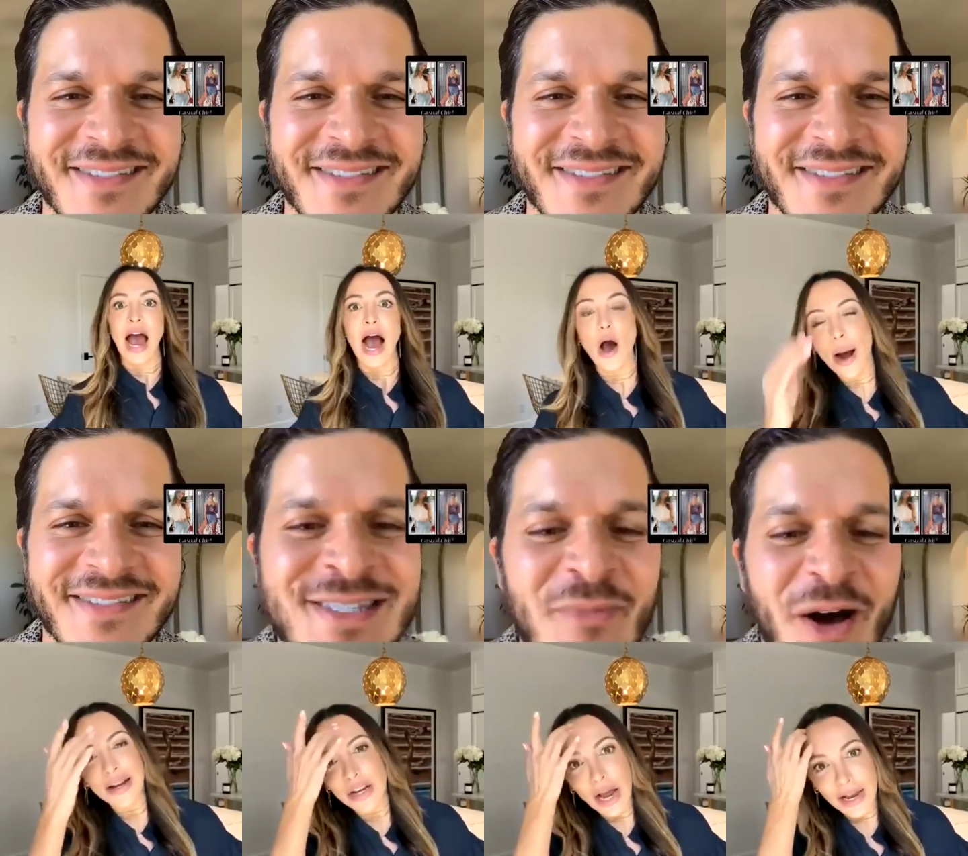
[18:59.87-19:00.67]
Speaker 1: oh, I,
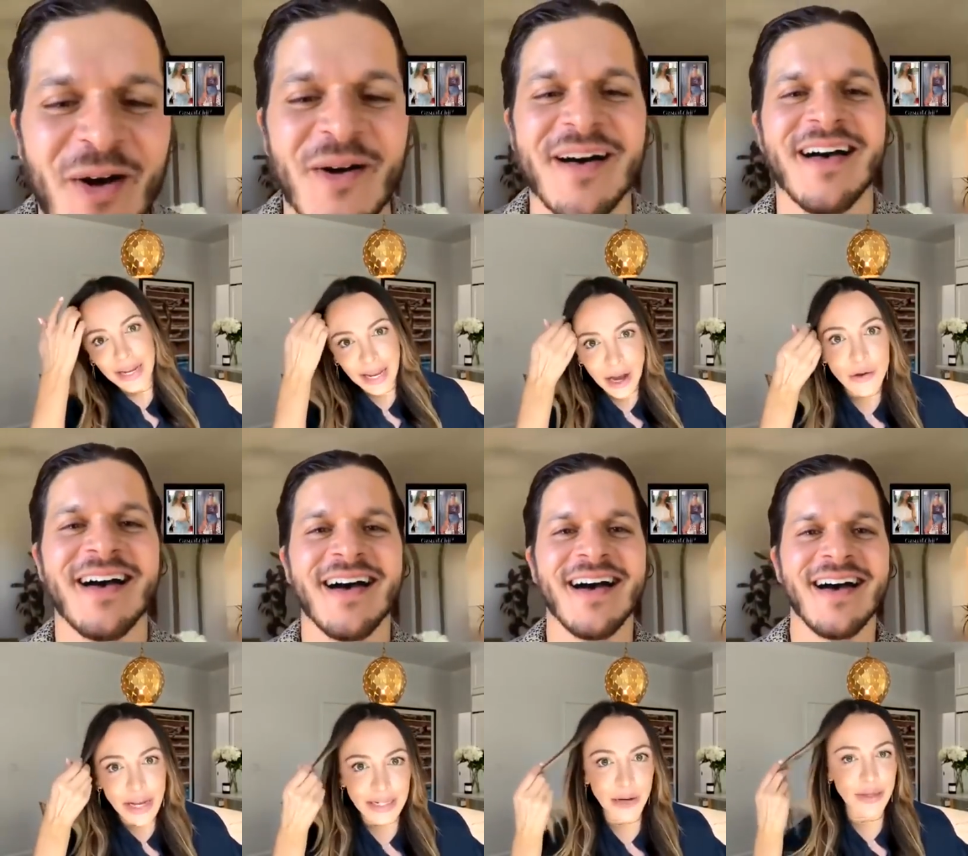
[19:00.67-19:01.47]
I, Oh
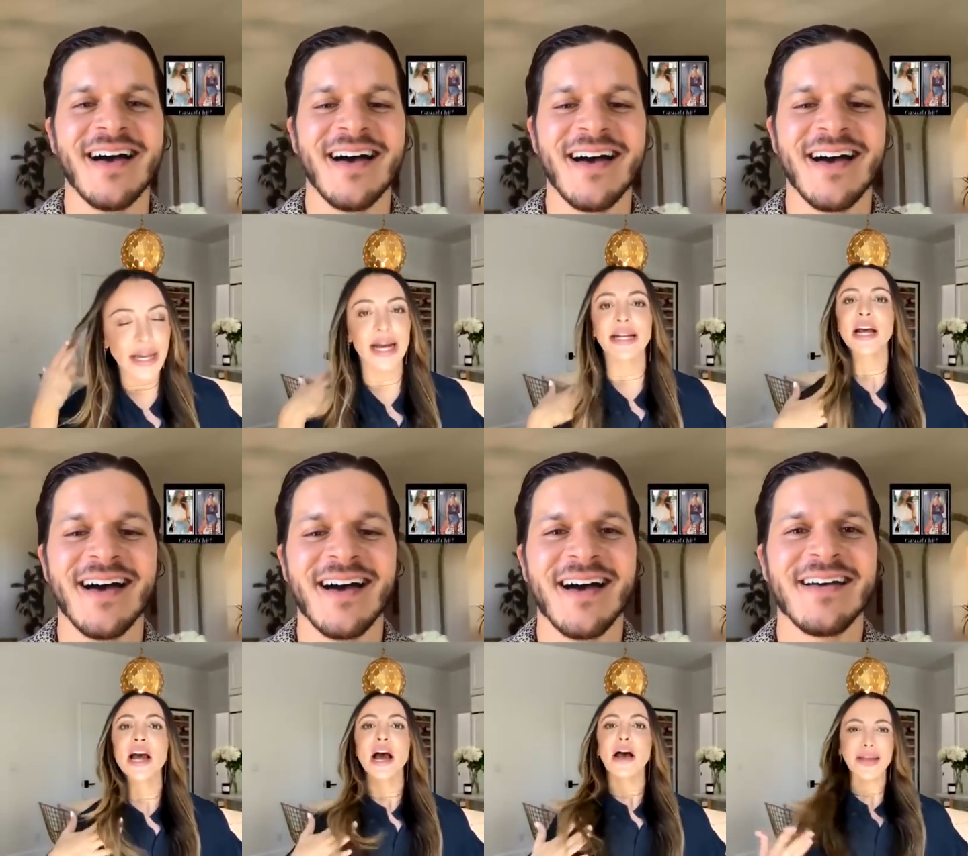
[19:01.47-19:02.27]
yeah, now I can.
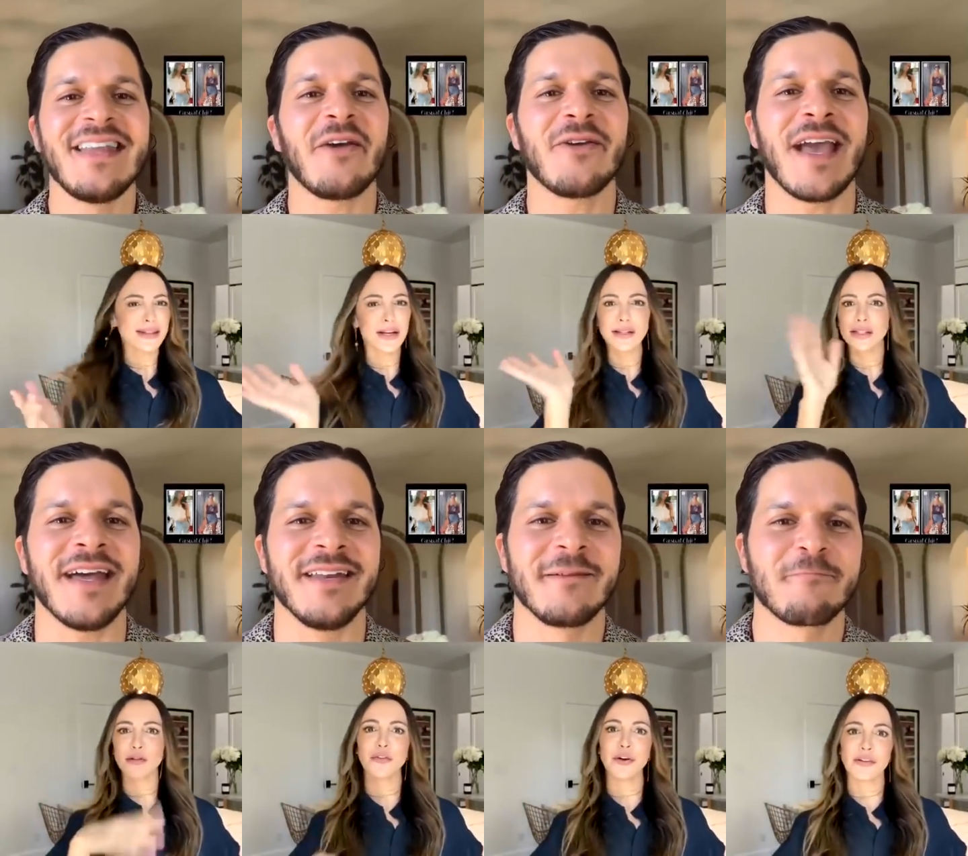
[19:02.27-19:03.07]
But that's also can.
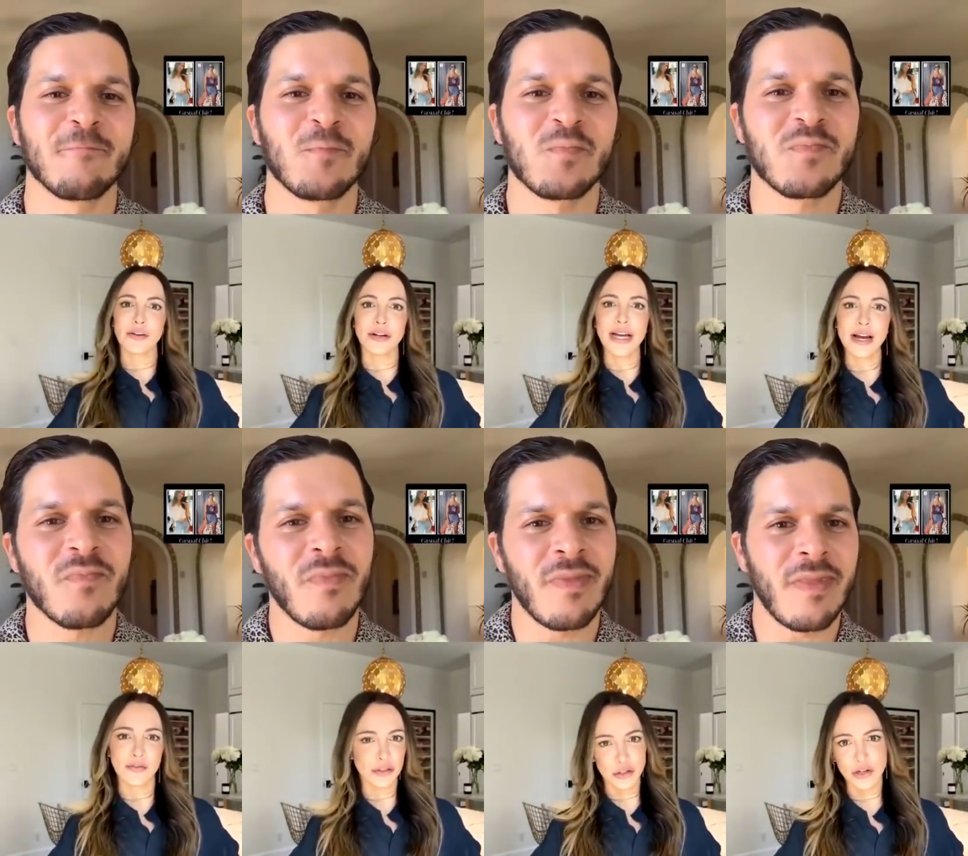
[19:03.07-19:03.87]
forever. Yeah,
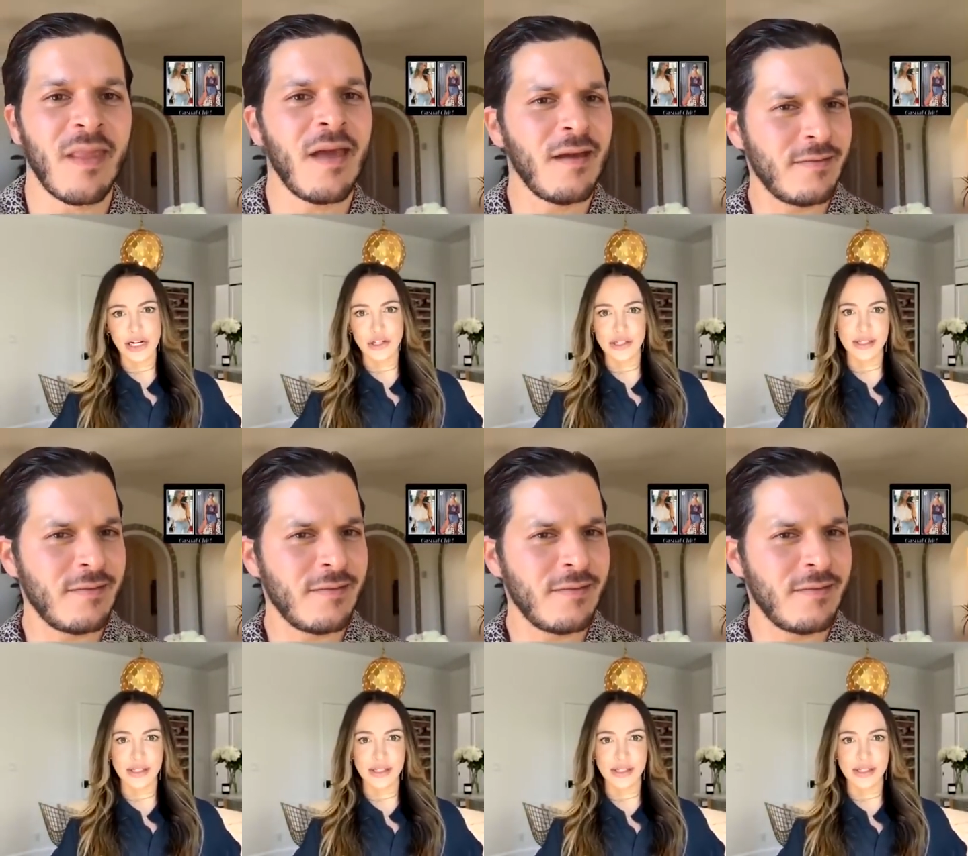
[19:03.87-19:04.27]
for sure. Just a